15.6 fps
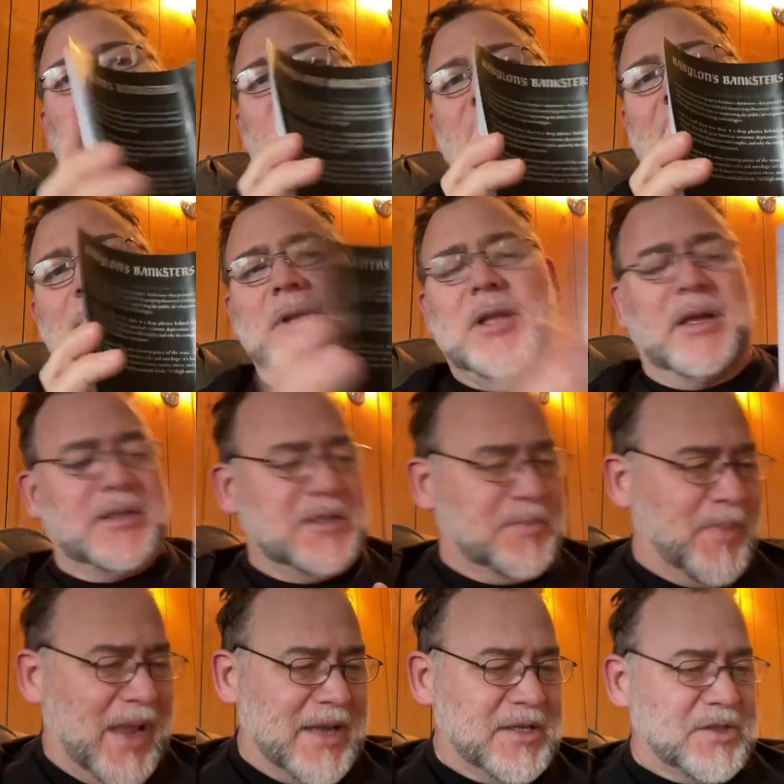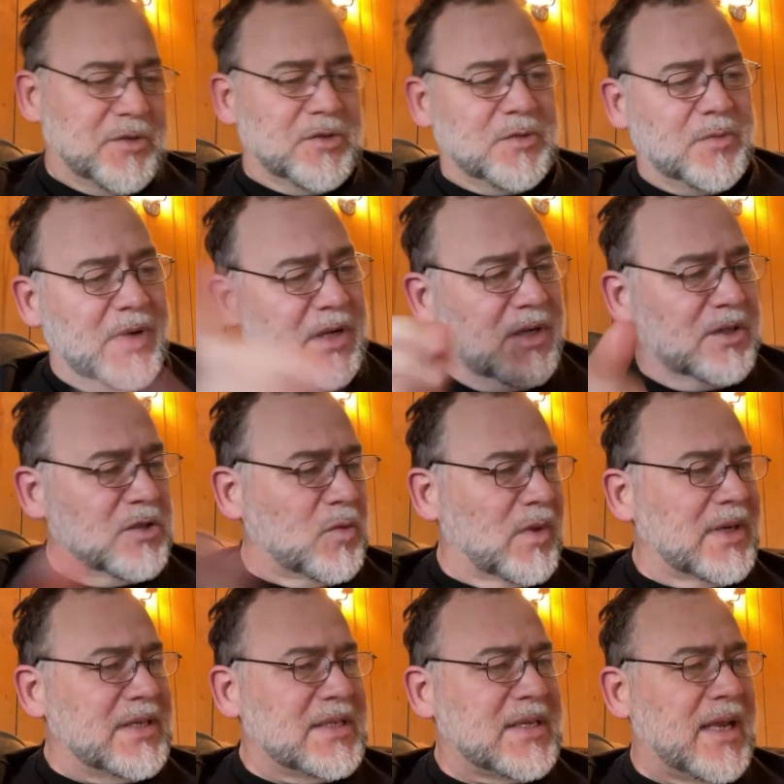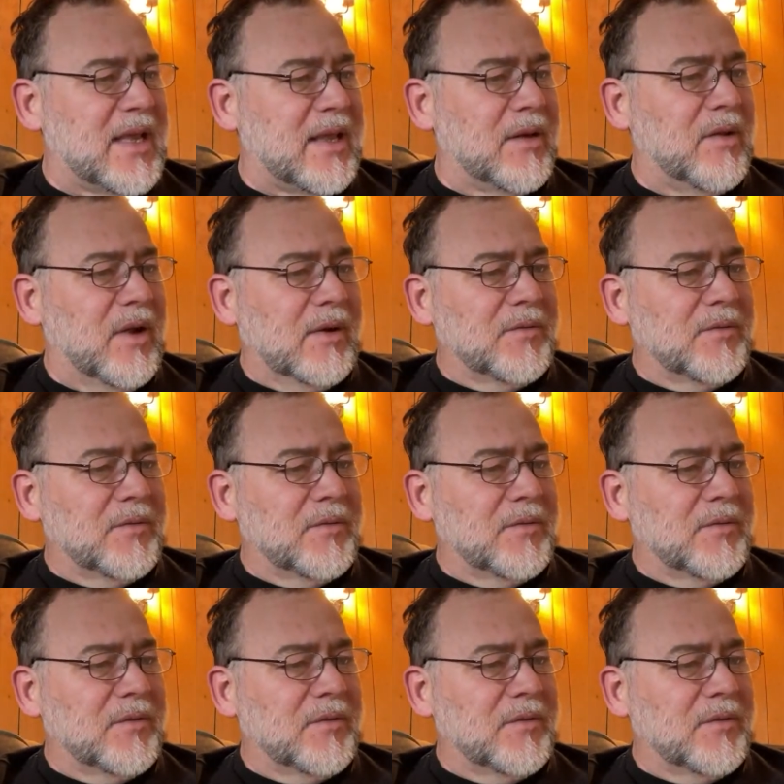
Babylon's Banksters, written in 2010.